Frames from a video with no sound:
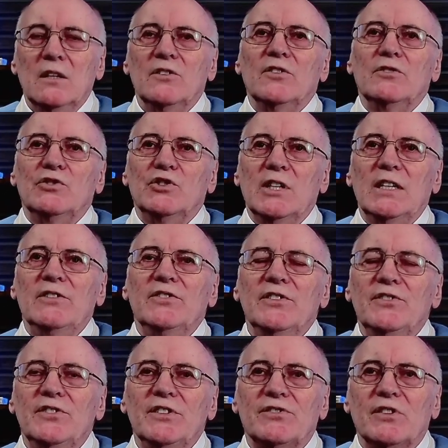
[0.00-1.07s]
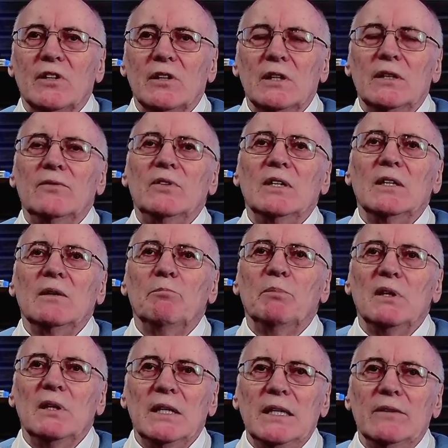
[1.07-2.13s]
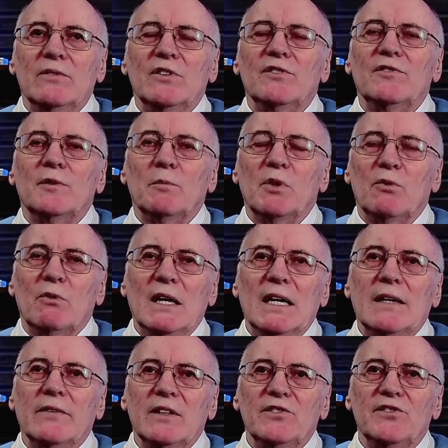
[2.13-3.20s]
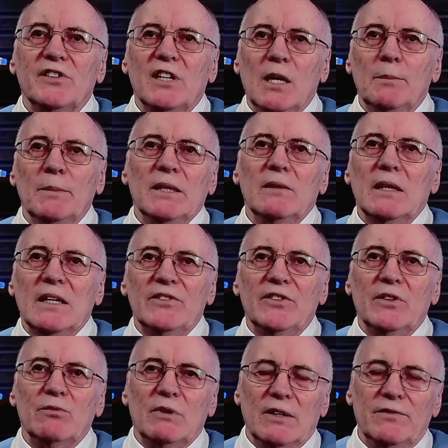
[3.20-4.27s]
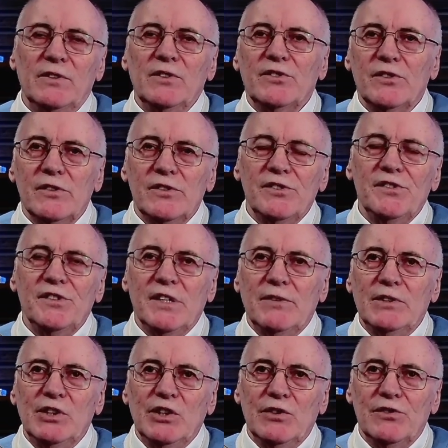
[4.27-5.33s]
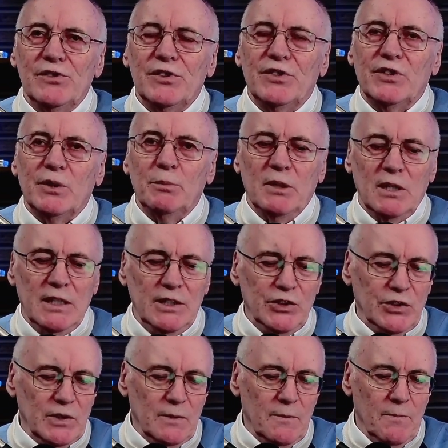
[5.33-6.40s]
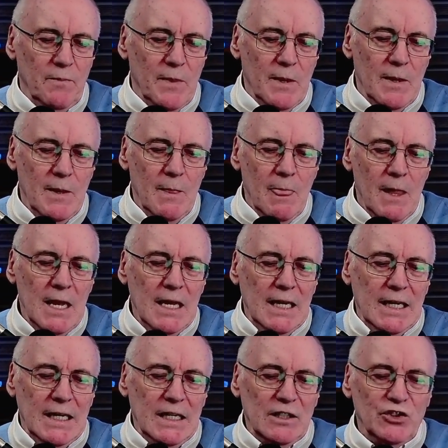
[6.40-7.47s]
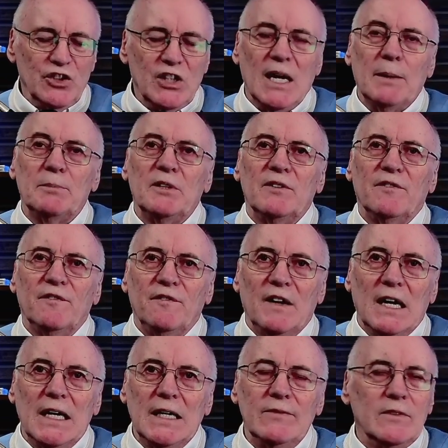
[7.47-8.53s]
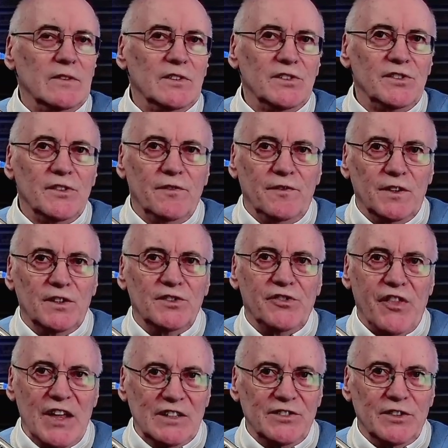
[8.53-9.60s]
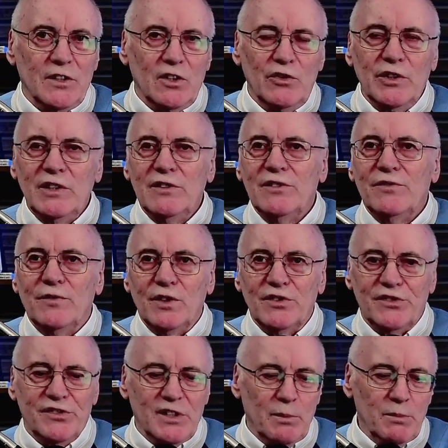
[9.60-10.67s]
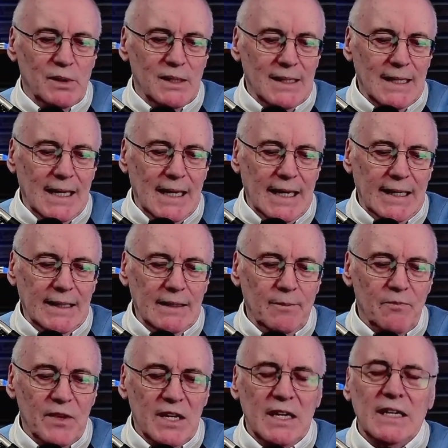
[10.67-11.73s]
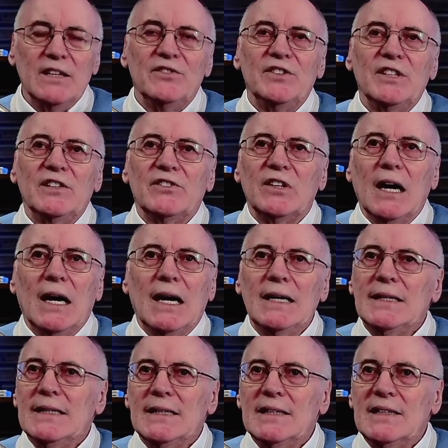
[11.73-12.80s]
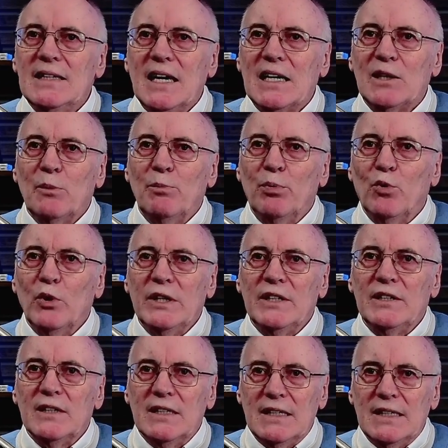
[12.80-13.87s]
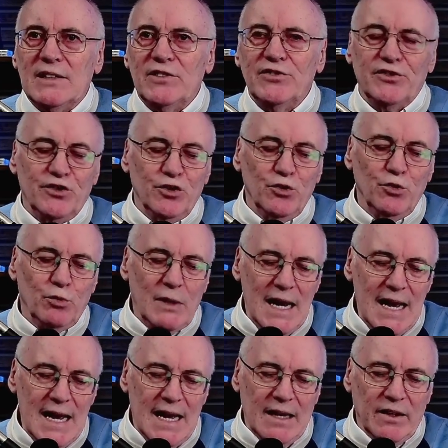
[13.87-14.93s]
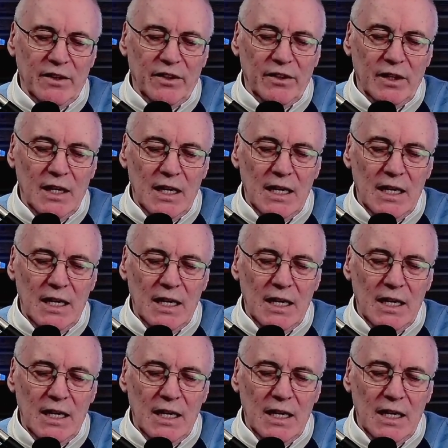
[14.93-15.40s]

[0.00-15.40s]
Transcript: So Jesus is delivering believers from the wrath that's coming. That's a reference to the 7 years of tribulation. In chapter 5 of the 1 Thessalonians, verse number 9, it says, God did not appoint us to wrath,